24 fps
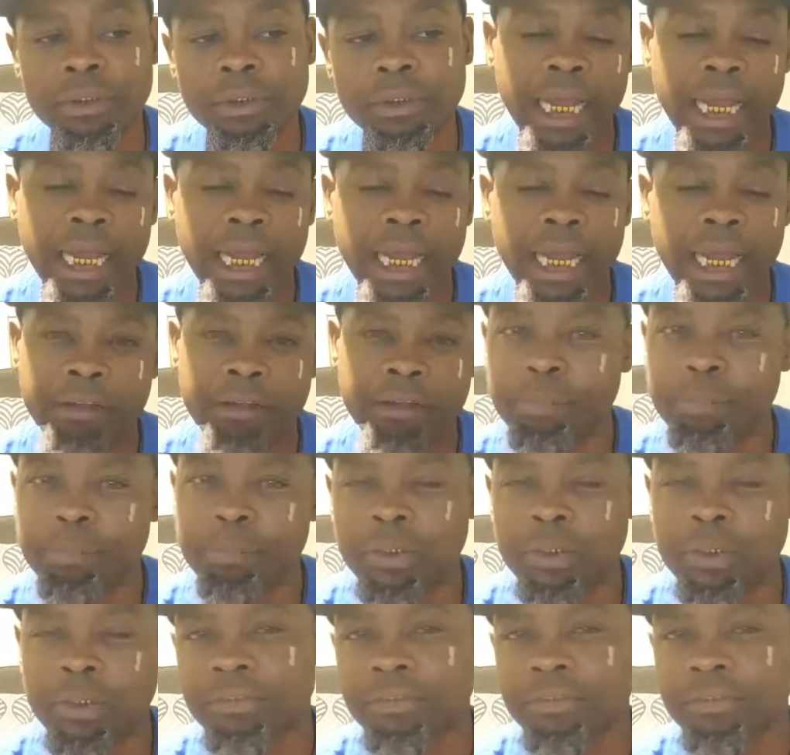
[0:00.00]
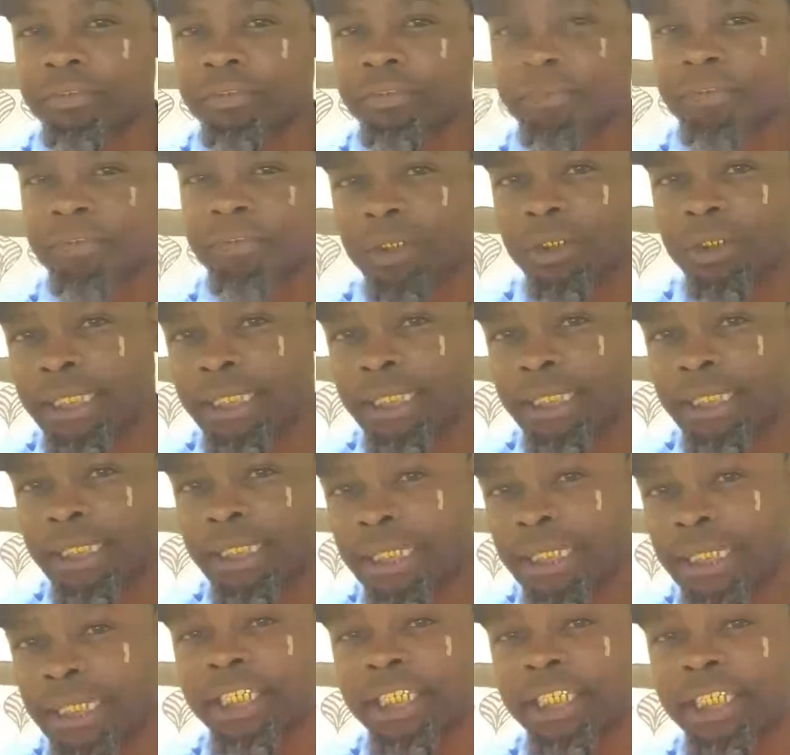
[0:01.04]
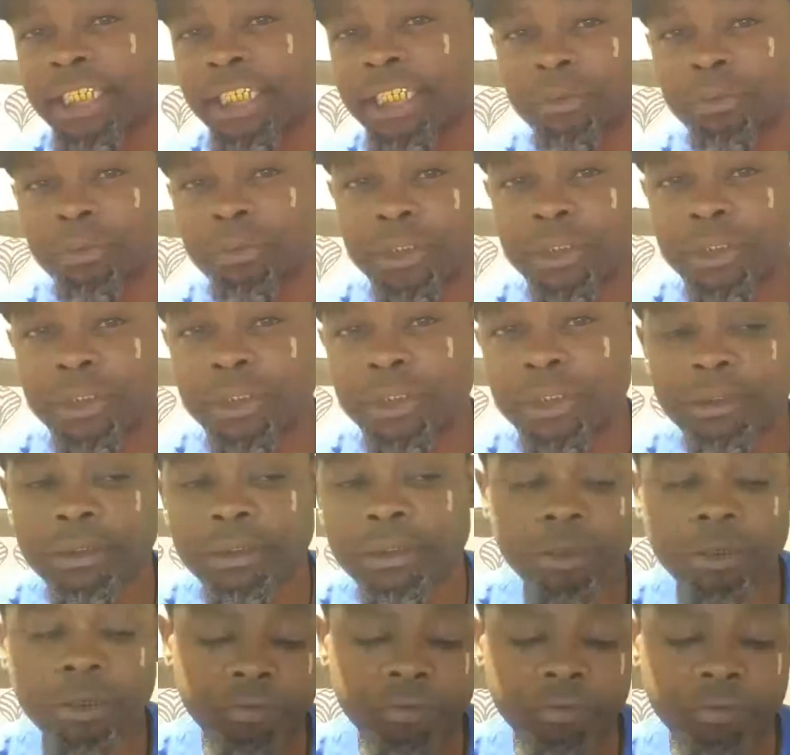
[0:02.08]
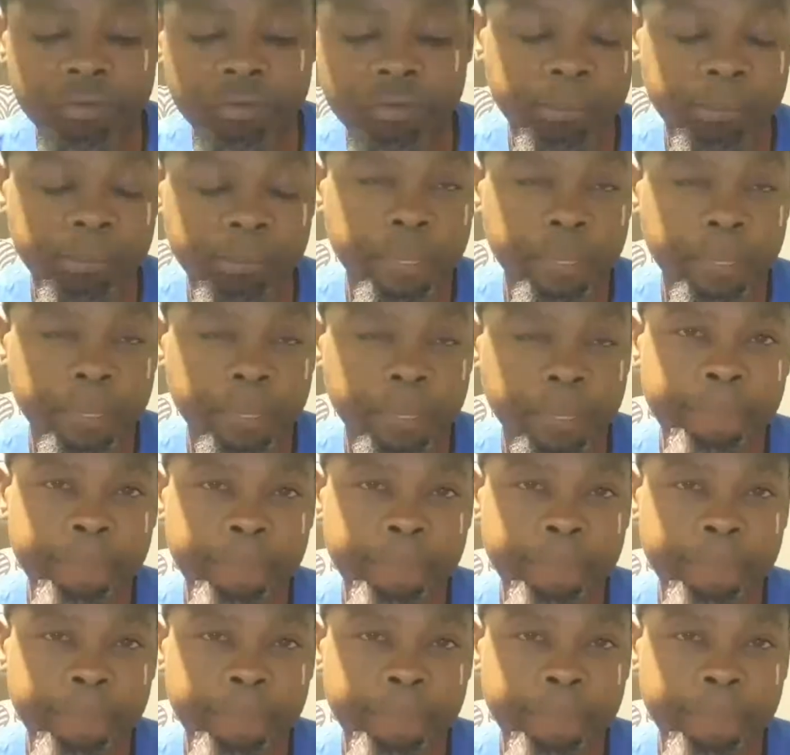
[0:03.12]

however a person feel they, they can use it, you know, from